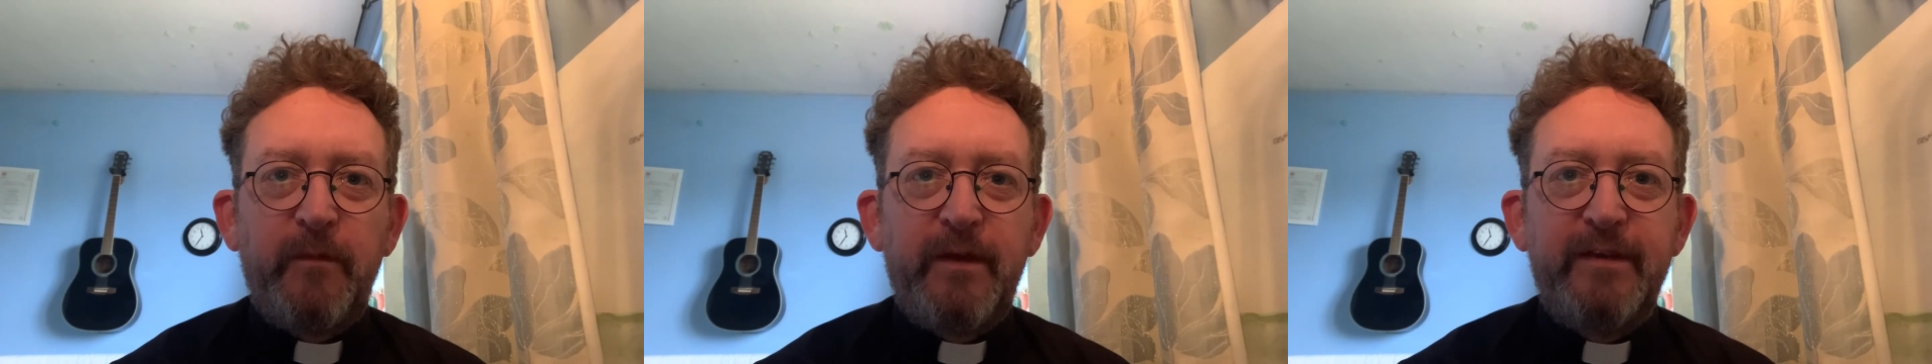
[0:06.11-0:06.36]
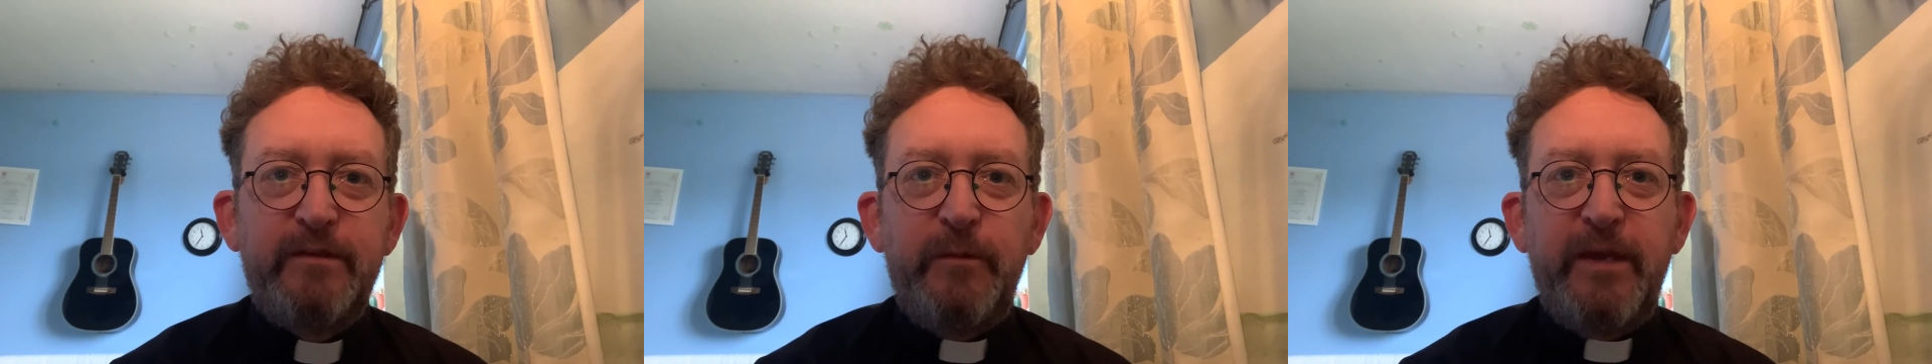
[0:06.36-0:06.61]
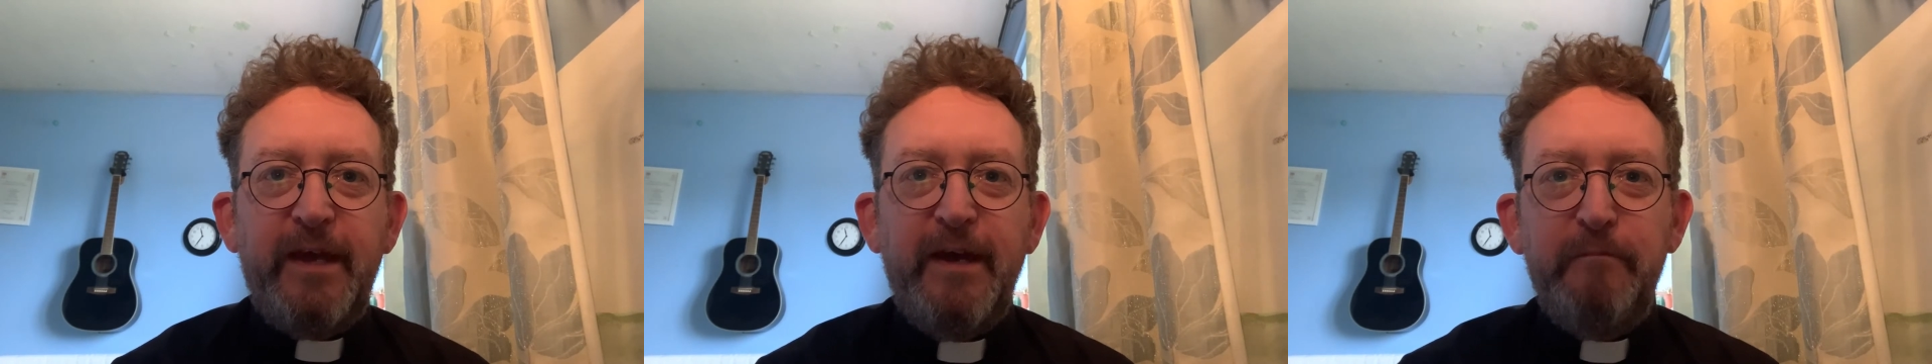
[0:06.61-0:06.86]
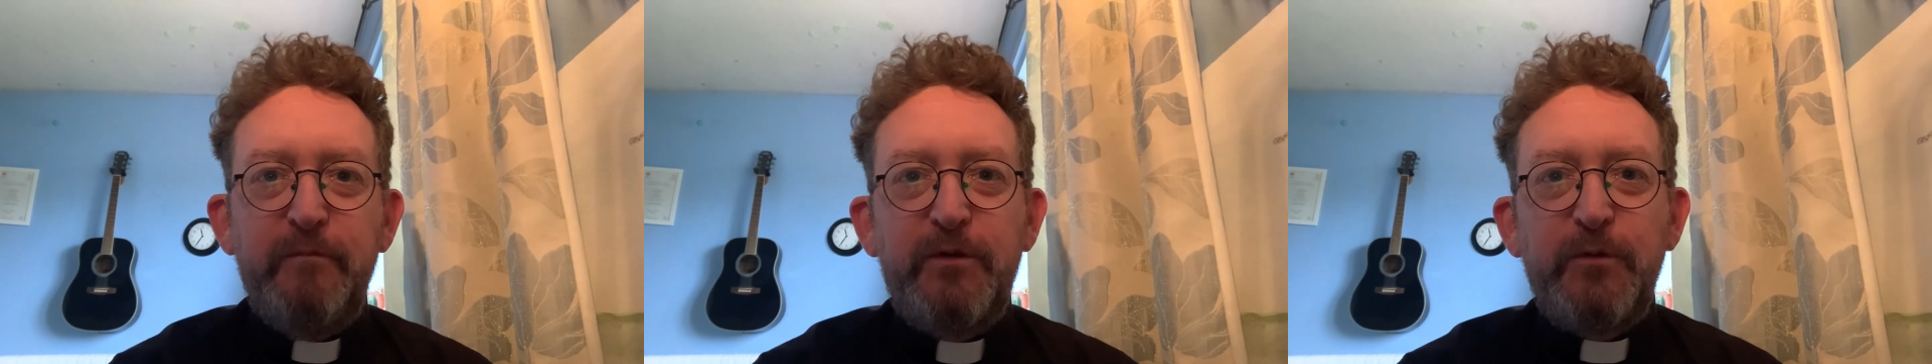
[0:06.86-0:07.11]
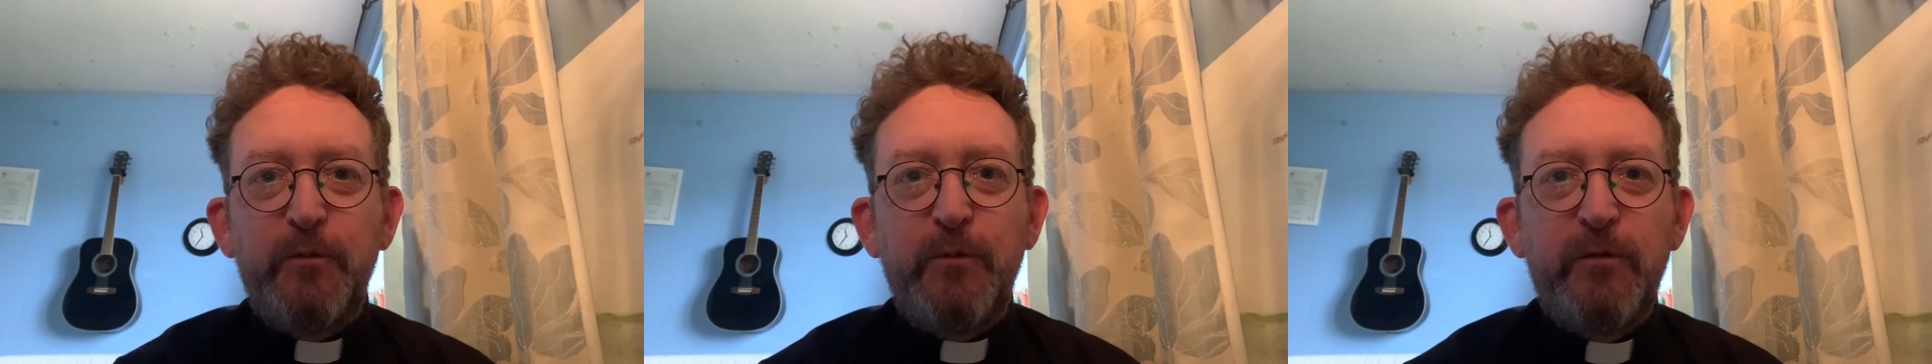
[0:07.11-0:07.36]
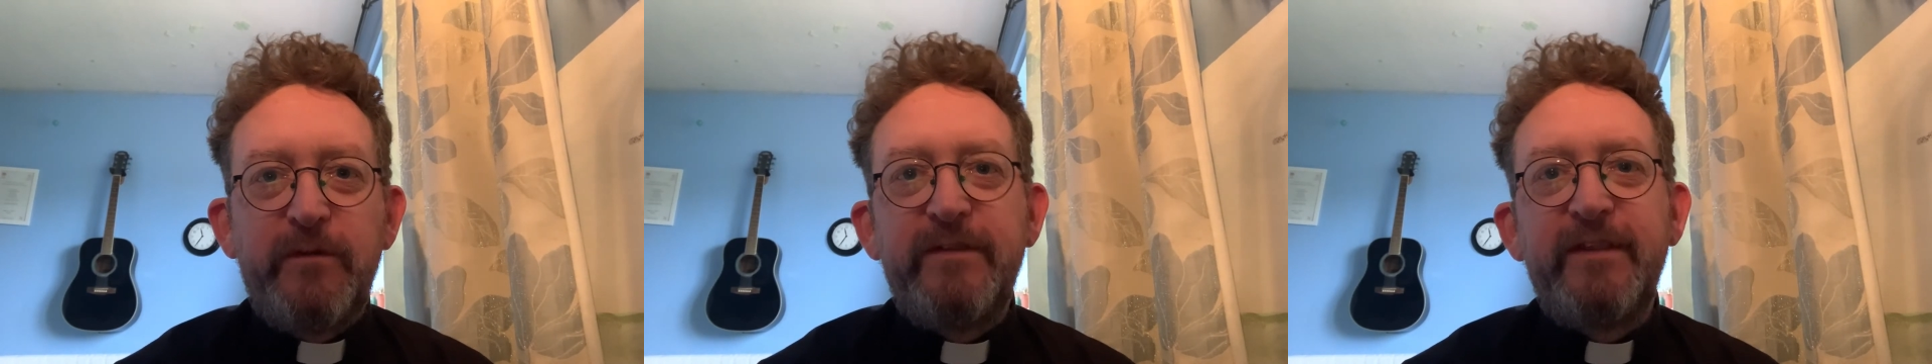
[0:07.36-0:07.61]
As we come
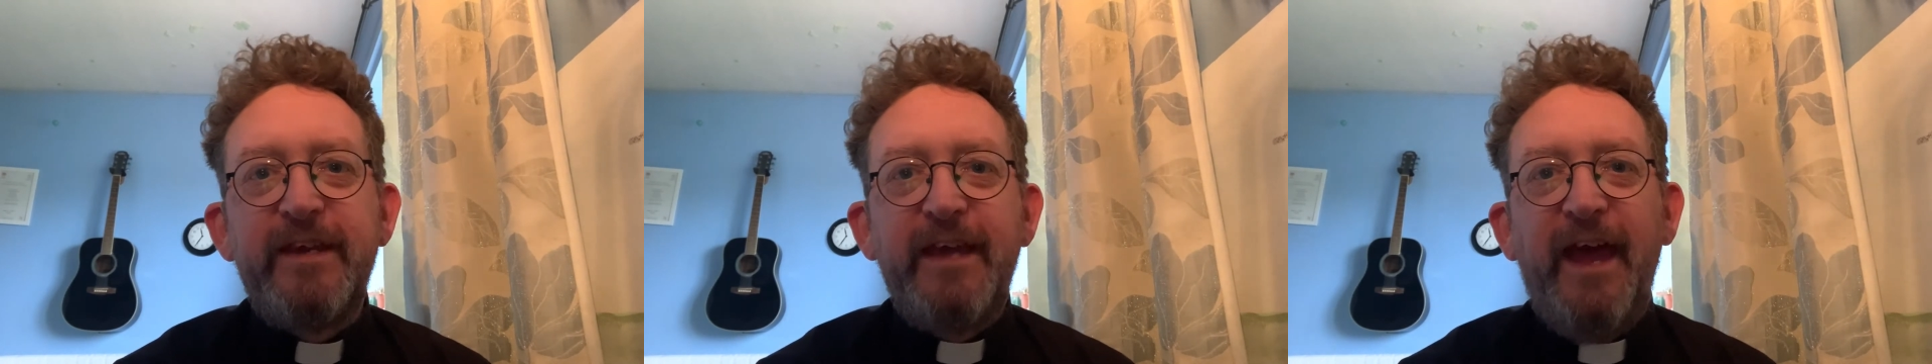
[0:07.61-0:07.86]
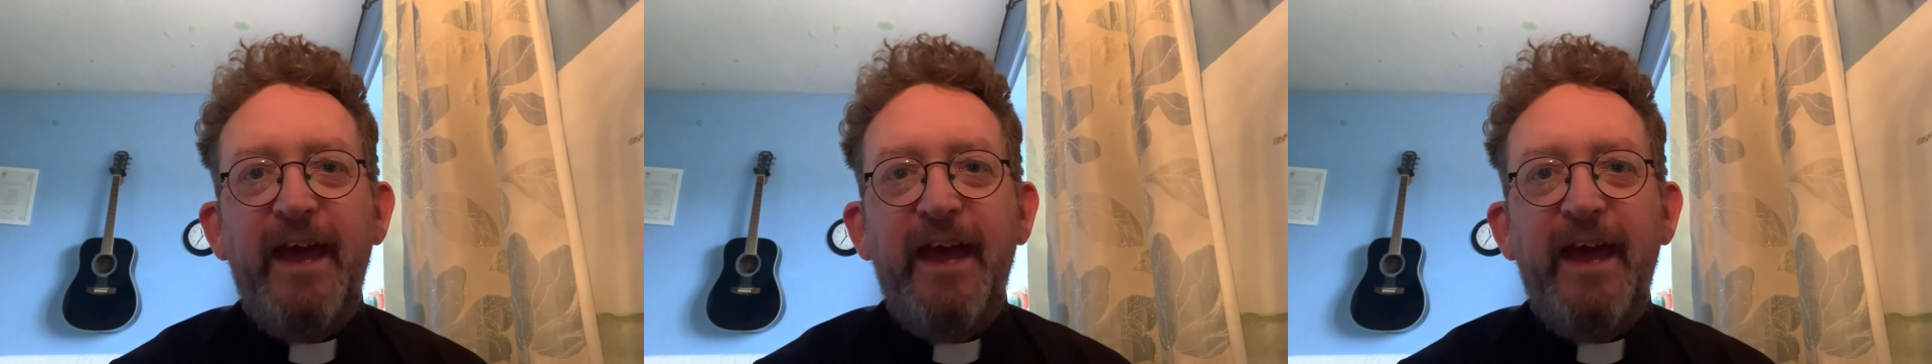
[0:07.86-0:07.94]
towards the